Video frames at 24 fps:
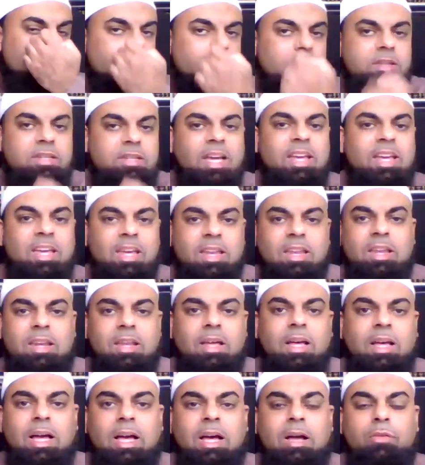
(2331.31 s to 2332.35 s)
A decade and
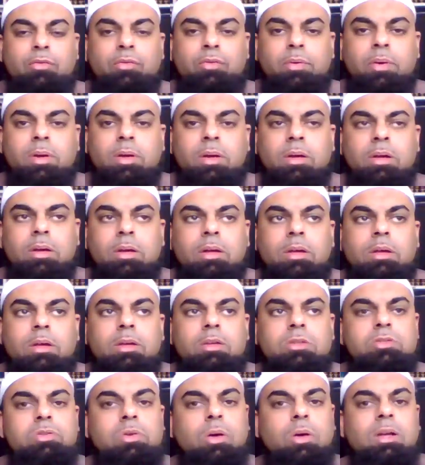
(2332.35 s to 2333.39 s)
a half.
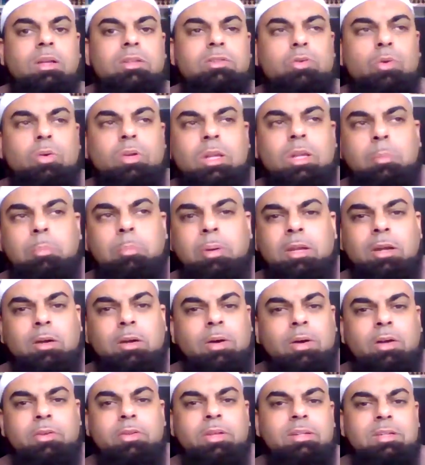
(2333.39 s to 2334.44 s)
So it's only been
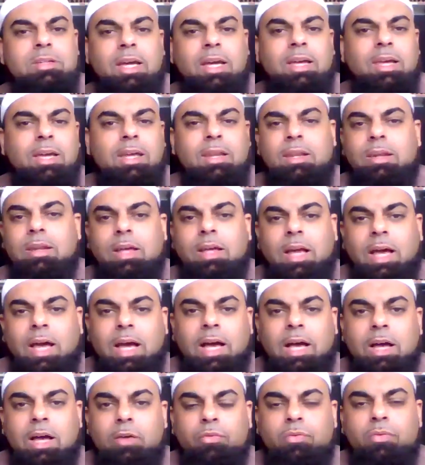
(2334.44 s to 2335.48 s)
around a decade and a
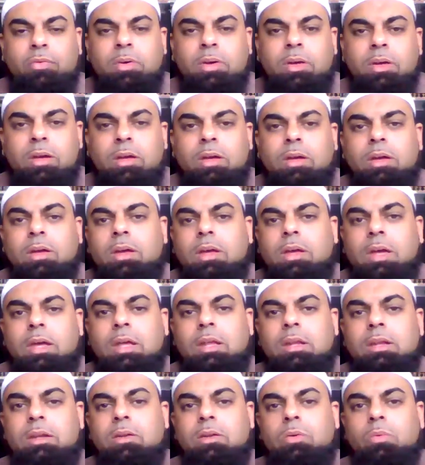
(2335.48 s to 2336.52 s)
half
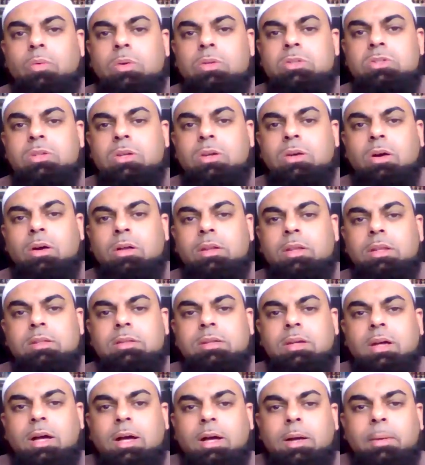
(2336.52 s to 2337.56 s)
in what's it called it
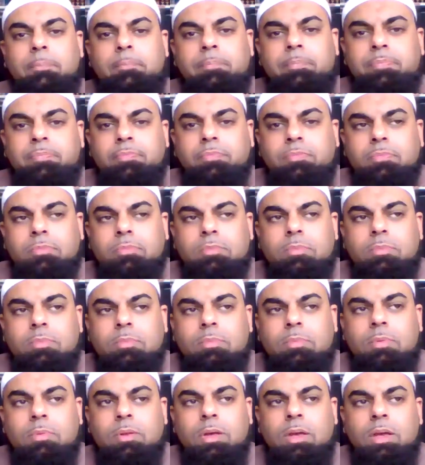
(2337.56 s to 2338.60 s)
um,
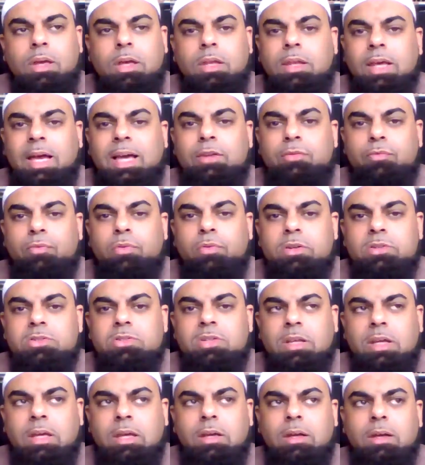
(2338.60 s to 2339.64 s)
in
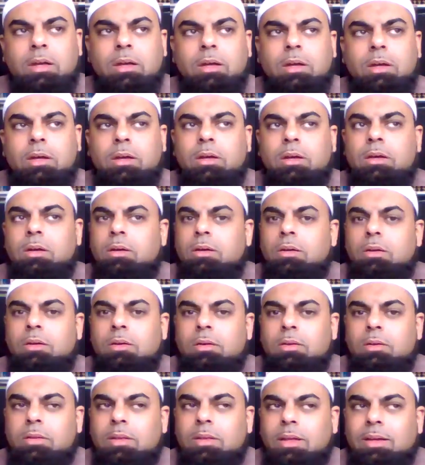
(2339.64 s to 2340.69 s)
adversity.
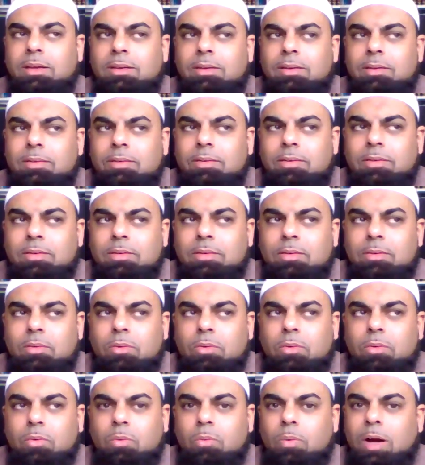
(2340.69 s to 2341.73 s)
Like,
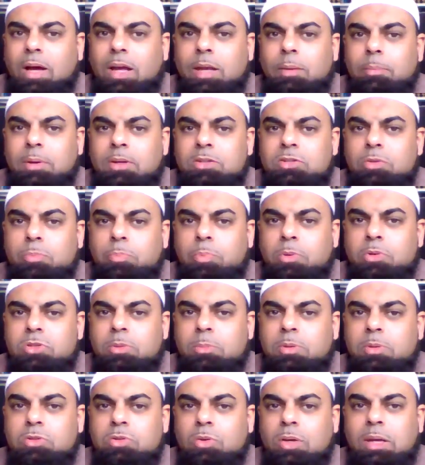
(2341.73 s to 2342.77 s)
why am I supposed to
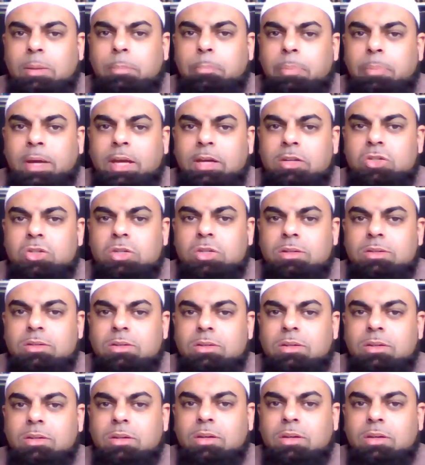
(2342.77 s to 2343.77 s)
be so impatient?